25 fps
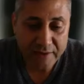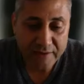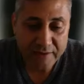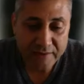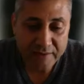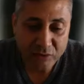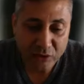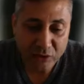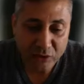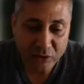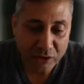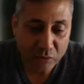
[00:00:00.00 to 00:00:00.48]

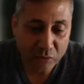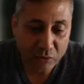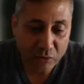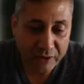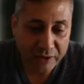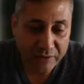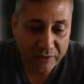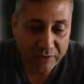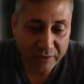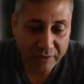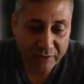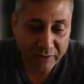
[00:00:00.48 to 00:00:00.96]
study
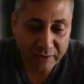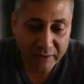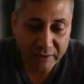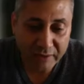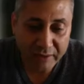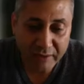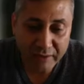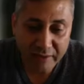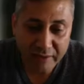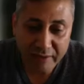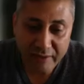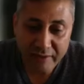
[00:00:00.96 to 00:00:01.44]
with
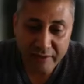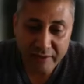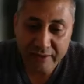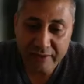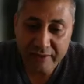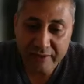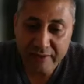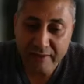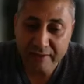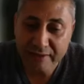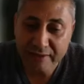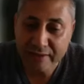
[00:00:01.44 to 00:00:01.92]

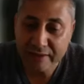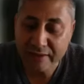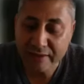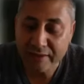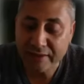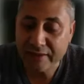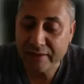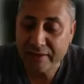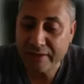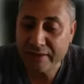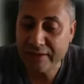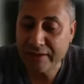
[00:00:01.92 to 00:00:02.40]

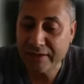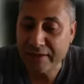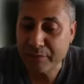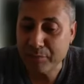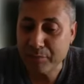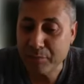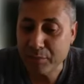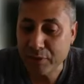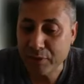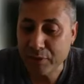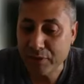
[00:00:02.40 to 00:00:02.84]
the